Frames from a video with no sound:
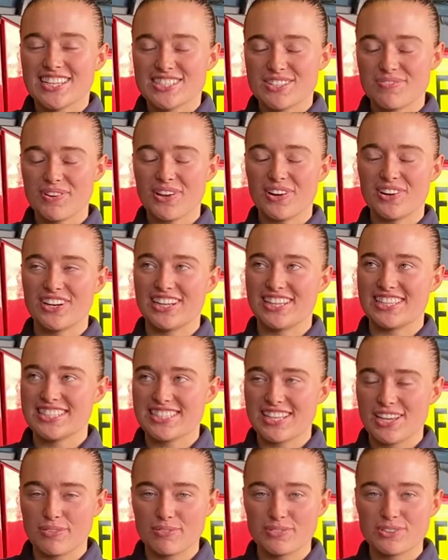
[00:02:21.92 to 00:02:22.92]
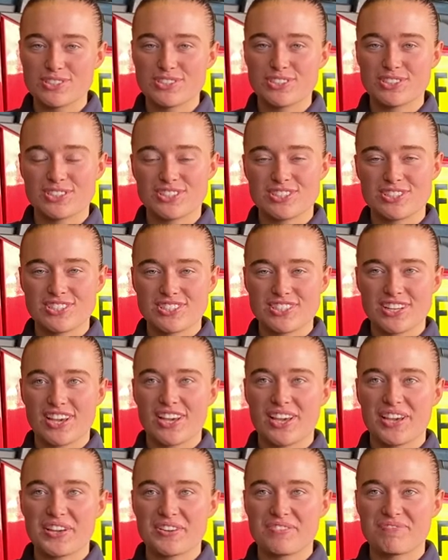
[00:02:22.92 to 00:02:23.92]
To be honest, it was just
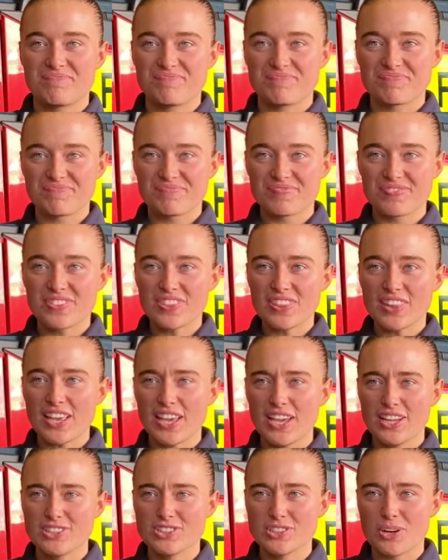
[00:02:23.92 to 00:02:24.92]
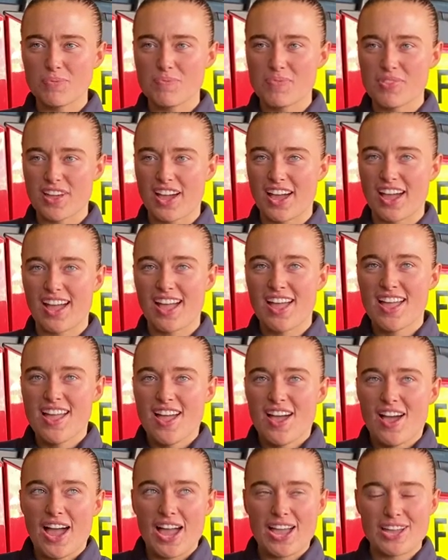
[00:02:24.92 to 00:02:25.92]
a job that
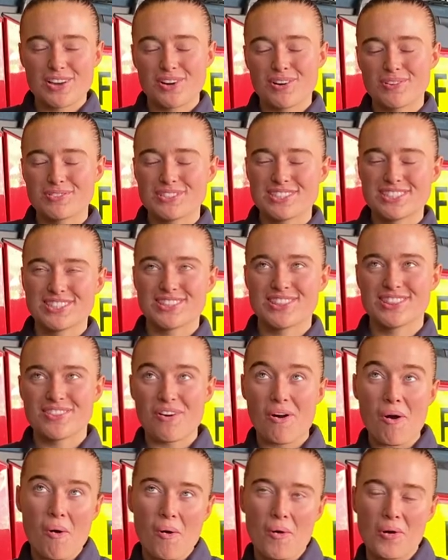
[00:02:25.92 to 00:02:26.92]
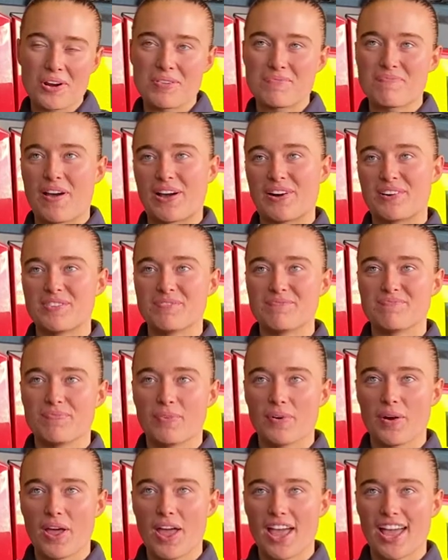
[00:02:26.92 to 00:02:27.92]
I always thought about,
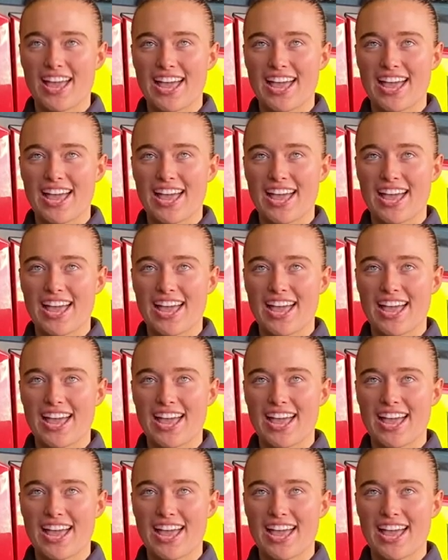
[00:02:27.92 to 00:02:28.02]
but